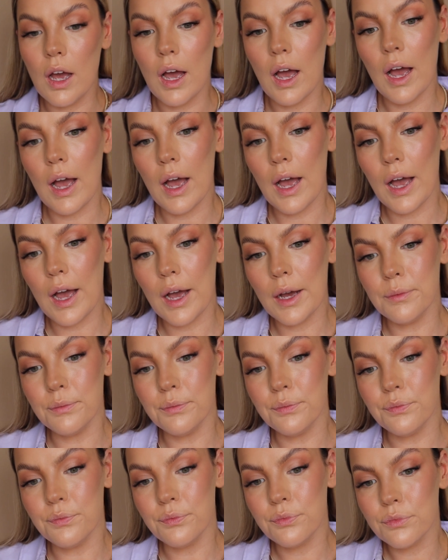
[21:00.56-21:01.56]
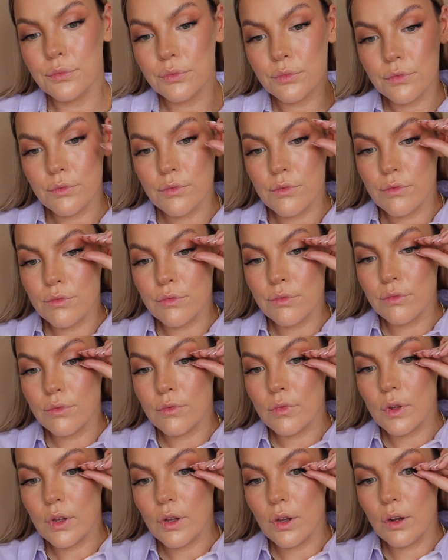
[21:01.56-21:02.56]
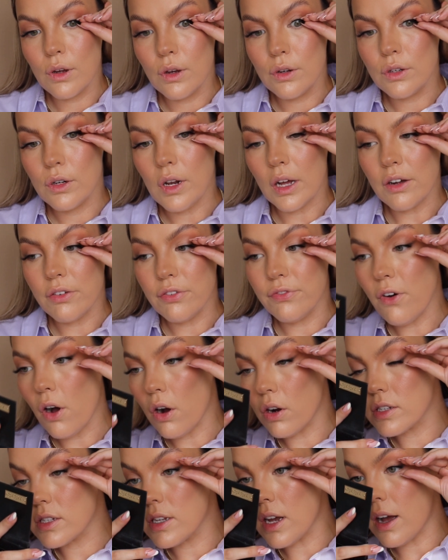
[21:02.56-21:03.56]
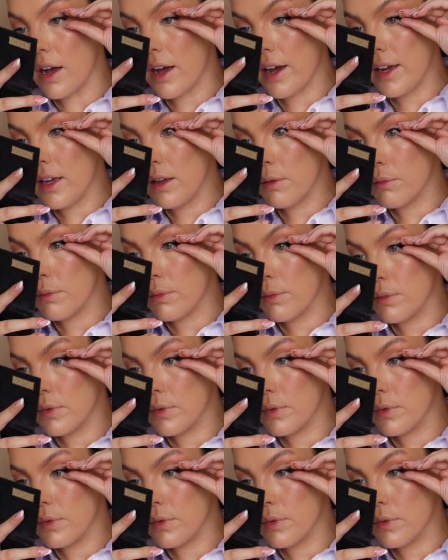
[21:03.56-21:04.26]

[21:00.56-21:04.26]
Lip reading: do like a fox eye,